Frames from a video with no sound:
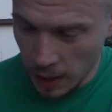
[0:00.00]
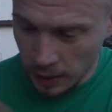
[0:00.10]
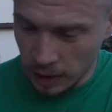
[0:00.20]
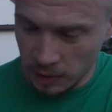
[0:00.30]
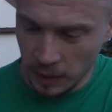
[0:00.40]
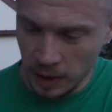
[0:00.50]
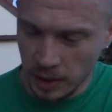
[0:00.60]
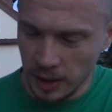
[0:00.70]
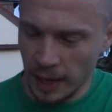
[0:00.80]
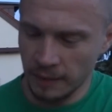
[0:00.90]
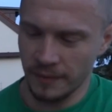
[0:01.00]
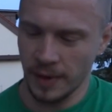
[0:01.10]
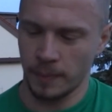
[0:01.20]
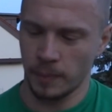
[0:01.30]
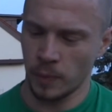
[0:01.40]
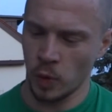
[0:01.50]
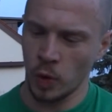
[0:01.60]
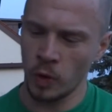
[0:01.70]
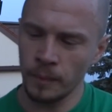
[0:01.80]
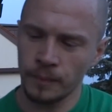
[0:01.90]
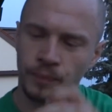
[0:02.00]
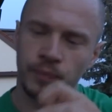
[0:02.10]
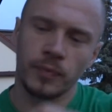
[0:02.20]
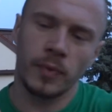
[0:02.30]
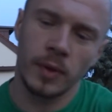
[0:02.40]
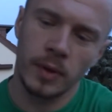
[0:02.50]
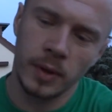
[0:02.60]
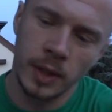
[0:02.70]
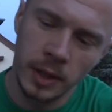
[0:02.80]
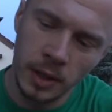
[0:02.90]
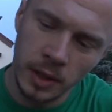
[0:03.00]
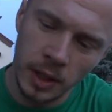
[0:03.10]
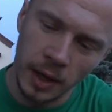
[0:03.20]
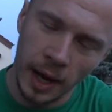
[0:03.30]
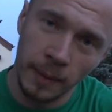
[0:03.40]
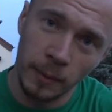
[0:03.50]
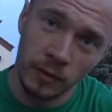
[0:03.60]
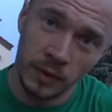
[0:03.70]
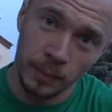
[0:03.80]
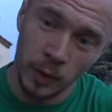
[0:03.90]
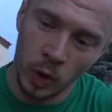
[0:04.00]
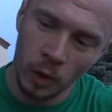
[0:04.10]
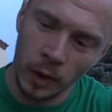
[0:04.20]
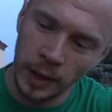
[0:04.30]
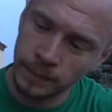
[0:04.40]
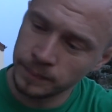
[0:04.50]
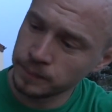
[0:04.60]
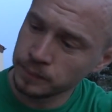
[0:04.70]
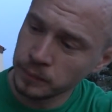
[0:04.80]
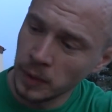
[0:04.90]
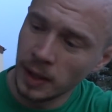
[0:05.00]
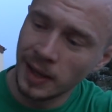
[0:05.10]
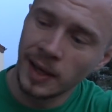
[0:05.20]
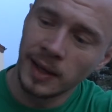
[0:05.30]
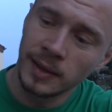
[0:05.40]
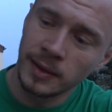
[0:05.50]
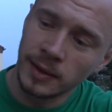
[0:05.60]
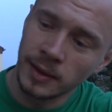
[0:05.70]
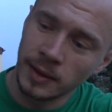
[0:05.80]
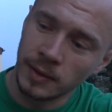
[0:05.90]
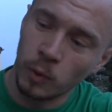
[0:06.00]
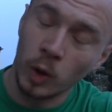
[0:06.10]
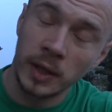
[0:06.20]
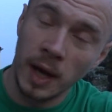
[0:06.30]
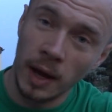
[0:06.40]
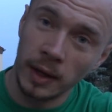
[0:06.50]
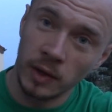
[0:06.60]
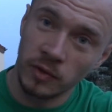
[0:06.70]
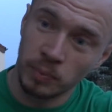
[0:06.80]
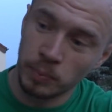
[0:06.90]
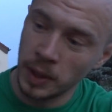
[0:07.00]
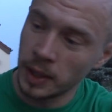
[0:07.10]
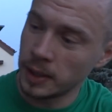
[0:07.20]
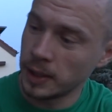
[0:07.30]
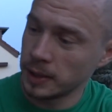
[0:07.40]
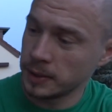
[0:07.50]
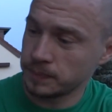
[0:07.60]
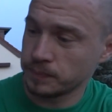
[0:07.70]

This means Landwehrbräu. This is the name of the brewery. This is what kind of beer it is.